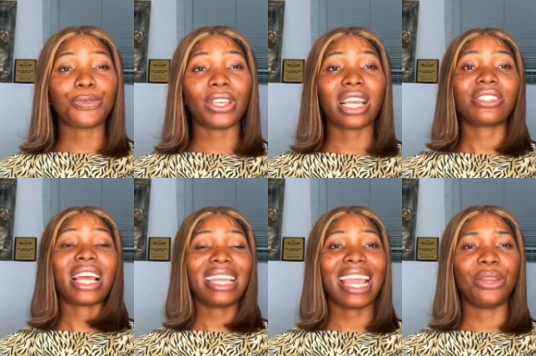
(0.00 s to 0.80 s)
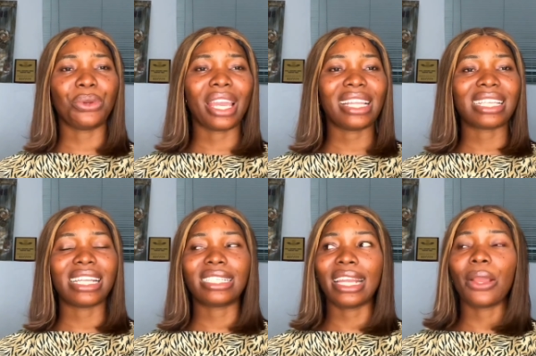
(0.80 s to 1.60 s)
financially
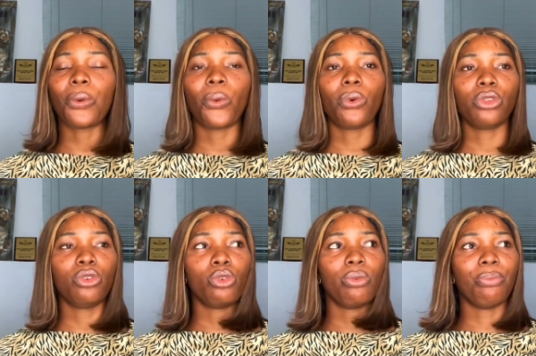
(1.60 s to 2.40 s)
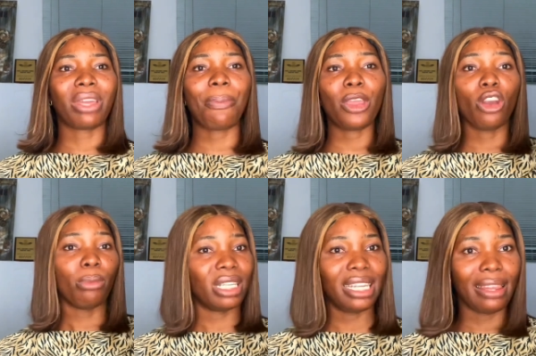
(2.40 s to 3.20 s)
educated think you keeping your
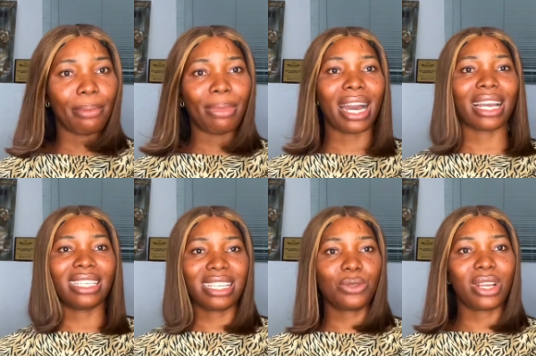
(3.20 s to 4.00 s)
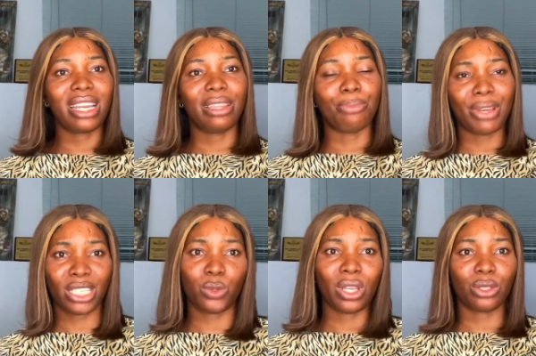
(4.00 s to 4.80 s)
money in the bank is actually the
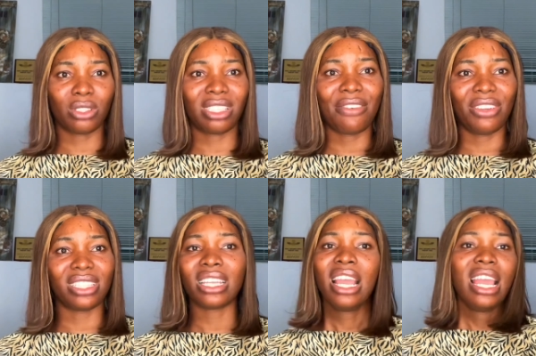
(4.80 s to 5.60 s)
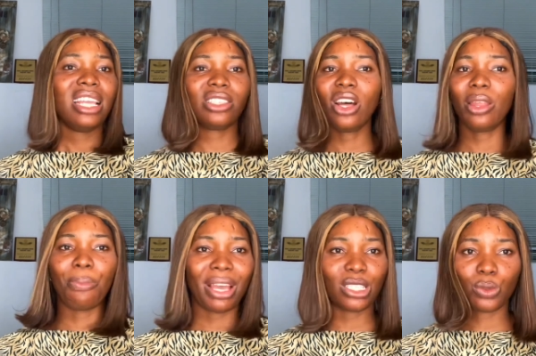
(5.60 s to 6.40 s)
best way to save it. It's not the
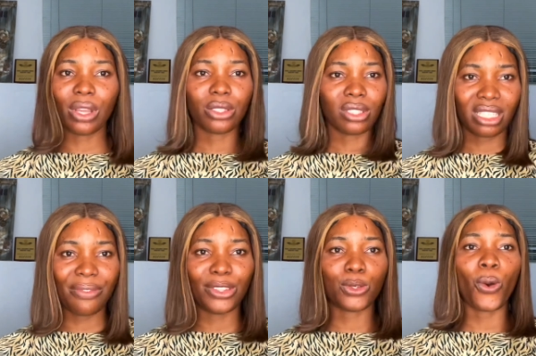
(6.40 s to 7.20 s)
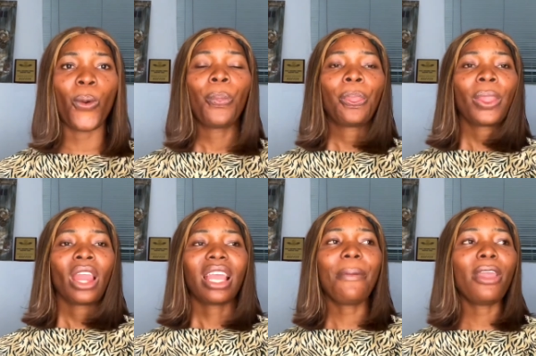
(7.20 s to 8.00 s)
best way to save it. So
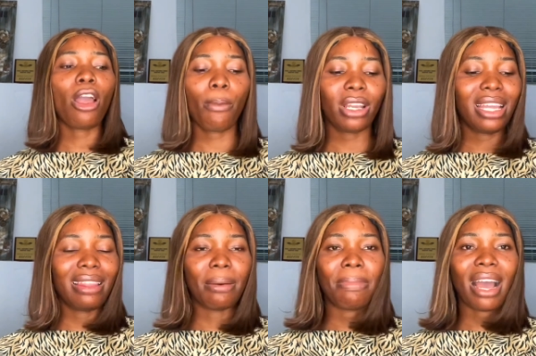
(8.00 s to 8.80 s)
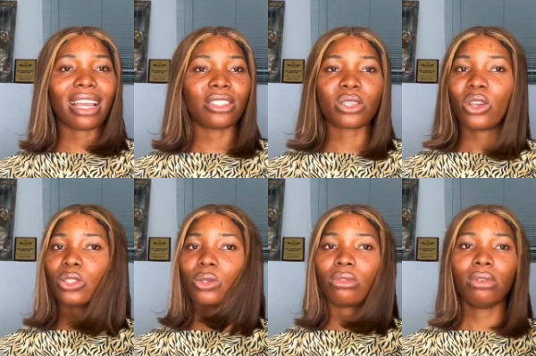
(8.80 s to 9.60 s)
keeping your money in the bank is
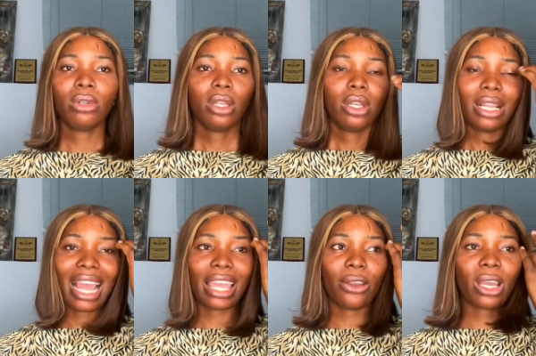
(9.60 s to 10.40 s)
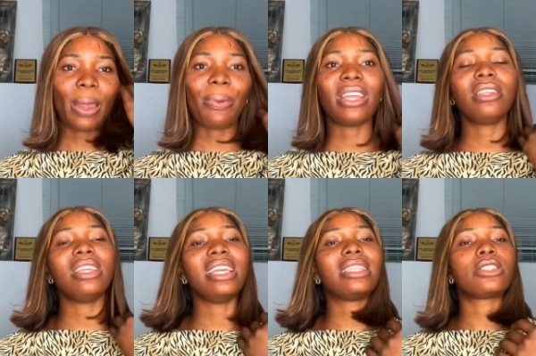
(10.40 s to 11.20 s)
going to like you're
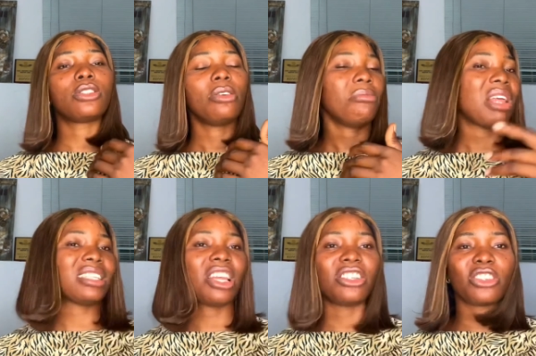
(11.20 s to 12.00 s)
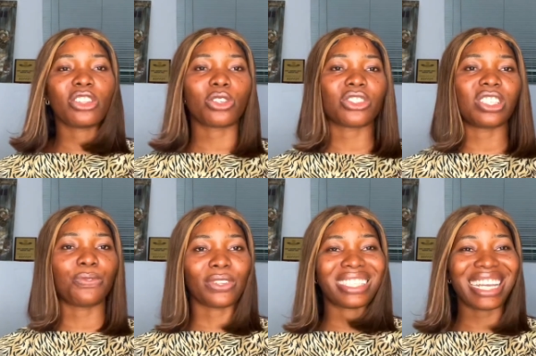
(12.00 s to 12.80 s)
keeping it. Let's say you did not touch it
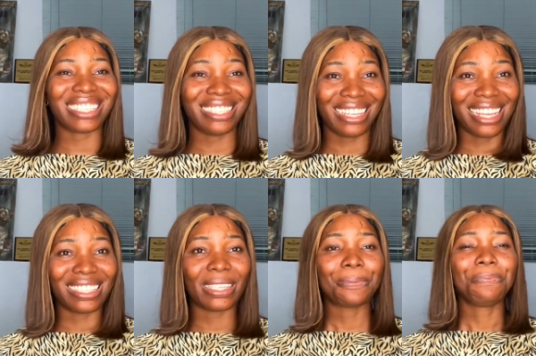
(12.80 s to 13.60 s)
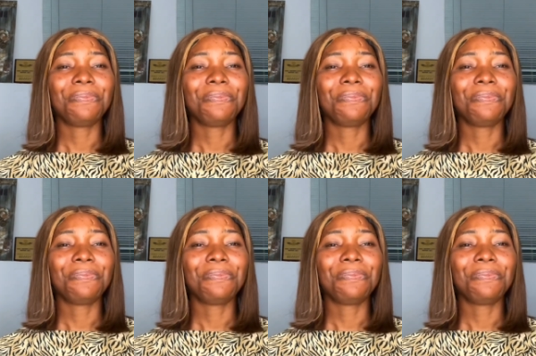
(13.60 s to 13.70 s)
for 30 days